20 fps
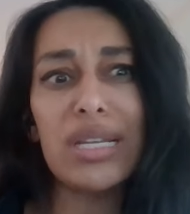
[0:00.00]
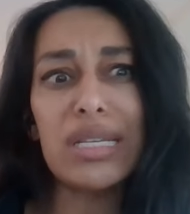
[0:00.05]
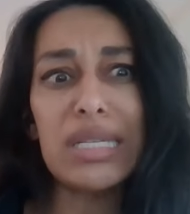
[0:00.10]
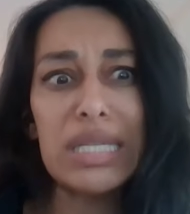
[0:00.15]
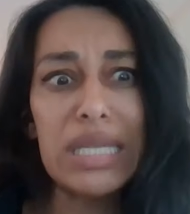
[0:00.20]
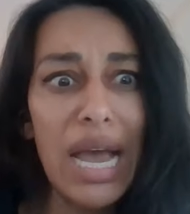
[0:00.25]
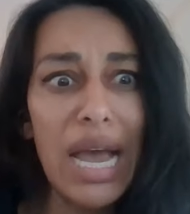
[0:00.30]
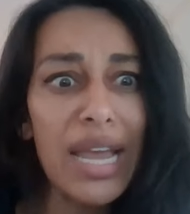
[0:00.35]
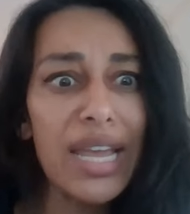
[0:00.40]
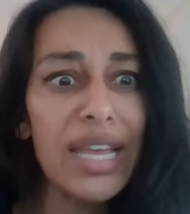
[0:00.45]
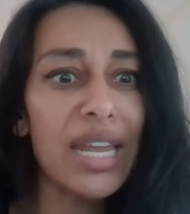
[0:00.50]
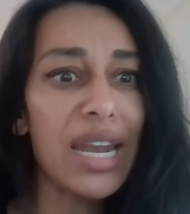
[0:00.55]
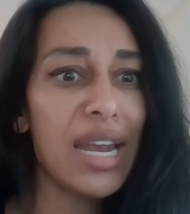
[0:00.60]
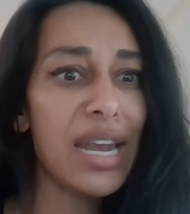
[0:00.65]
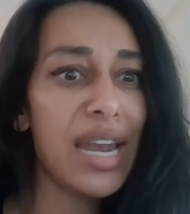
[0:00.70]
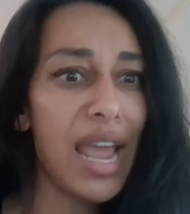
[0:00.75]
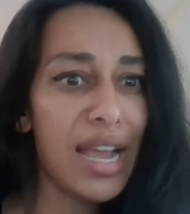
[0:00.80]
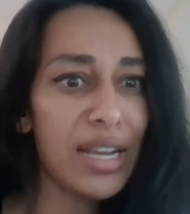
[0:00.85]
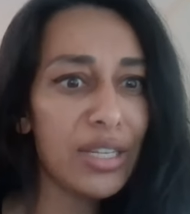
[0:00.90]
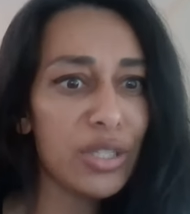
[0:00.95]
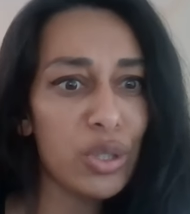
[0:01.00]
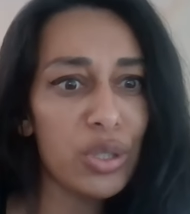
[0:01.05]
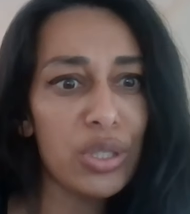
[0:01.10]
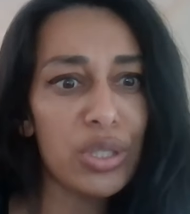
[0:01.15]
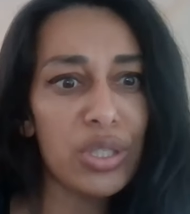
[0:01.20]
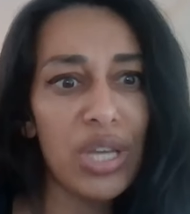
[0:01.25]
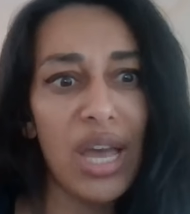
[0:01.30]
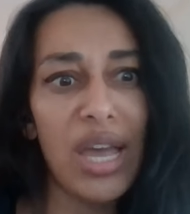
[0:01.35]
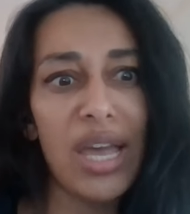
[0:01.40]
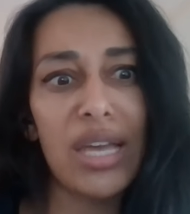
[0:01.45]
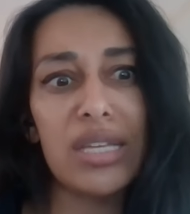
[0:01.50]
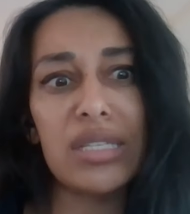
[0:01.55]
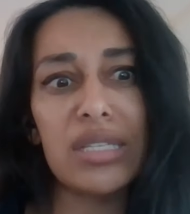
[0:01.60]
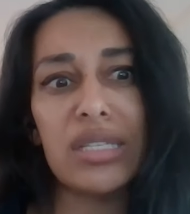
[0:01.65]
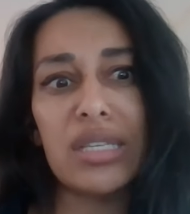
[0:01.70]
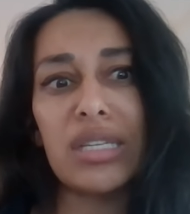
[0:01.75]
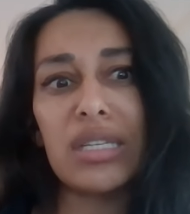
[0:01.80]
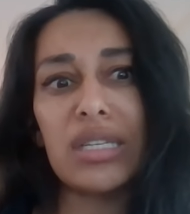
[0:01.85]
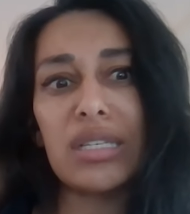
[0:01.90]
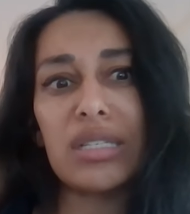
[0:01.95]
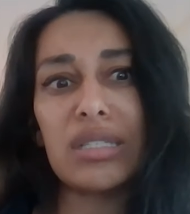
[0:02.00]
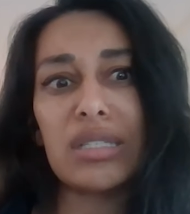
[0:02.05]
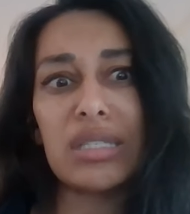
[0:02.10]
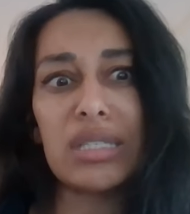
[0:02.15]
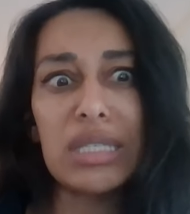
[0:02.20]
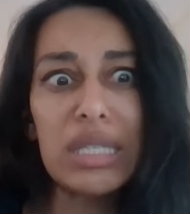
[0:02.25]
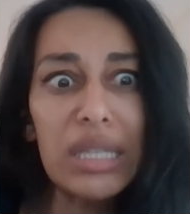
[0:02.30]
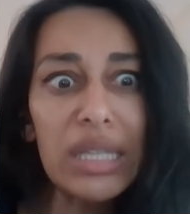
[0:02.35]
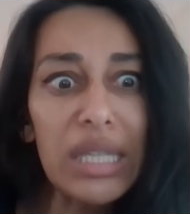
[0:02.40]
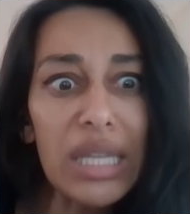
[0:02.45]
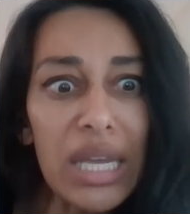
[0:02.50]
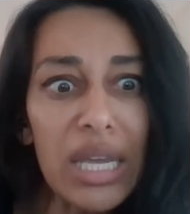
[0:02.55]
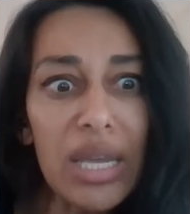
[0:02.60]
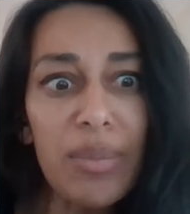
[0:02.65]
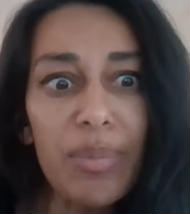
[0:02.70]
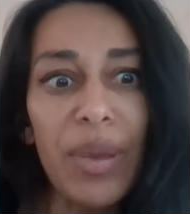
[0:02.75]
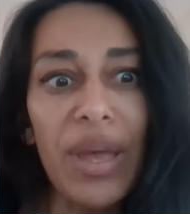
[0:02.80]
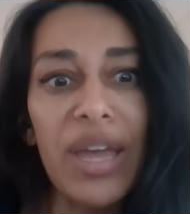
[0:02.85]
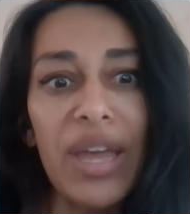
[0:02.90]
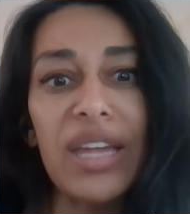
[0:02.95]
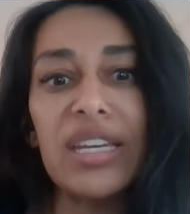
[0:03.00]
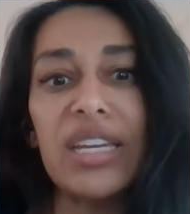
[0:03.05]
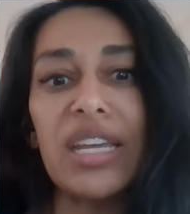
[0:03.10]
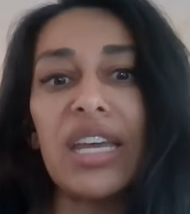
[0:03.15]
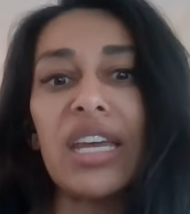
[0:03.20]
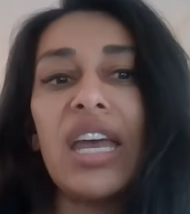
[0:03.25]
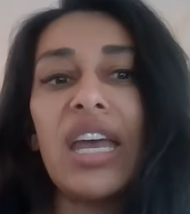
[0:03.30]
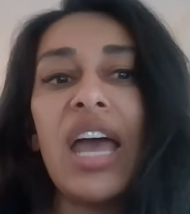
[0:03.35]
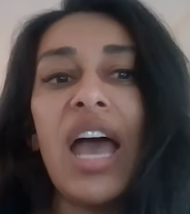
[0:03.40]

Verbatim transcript: and diet and exercise and sleep. And